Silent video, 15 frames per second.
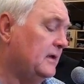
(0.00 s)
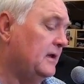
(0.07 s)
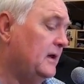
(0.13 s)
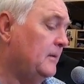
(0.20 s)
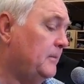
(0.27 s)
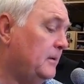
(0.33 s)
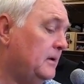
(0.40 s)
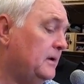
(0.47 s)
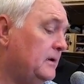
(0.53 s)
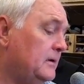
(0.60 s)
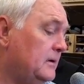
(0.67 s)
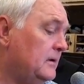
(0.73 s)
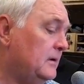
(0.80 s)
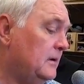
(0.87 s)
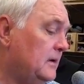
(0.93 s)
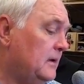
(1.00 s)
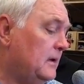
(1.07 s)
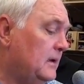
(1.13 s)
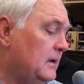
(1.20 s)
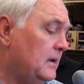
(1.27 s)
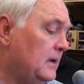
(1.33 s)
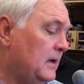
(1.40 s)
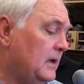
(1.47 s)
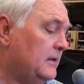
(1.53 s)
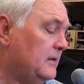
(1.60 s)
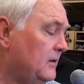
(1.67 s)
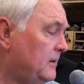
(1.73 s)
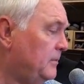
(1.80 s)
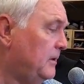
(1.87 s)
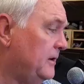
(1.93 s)
The guy played, I
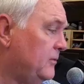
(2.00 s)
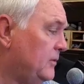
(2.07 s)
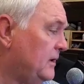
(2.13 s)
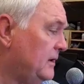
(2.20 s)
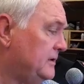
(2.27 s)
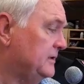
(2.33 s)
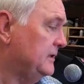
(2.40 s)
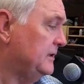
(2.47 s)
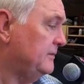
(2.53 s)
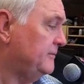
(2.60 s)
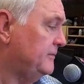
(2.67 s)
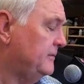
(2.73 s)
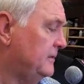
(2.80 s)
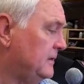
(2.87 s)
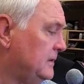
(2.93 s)
thought he played really tough.